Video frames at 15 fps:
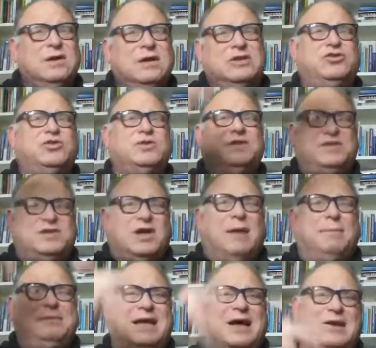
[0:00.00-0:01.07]
It usually is
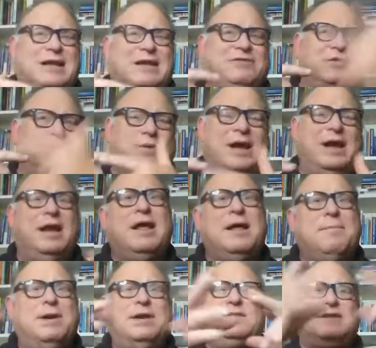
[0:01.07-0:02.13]
top down, left to right,
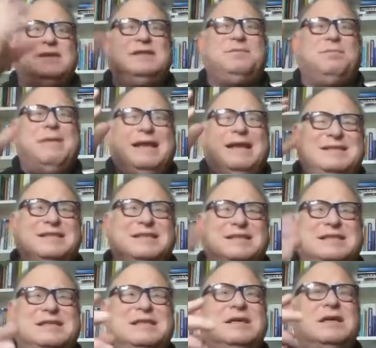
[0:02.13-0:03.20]
but it's
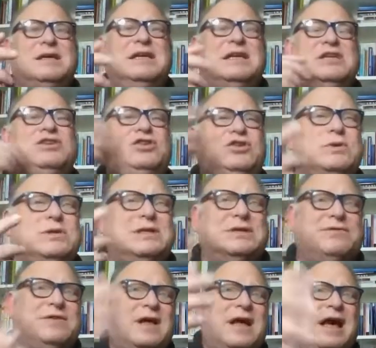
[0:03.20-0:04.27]
amazingly
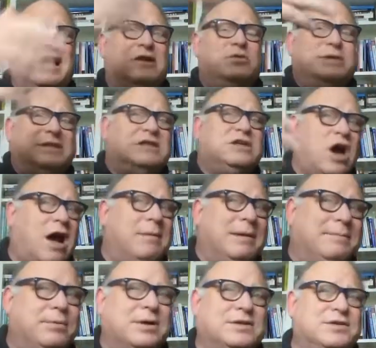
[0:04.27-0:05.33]
intuitive how to read a
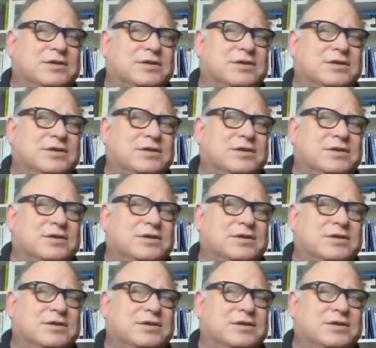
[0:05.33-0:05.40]
comic book.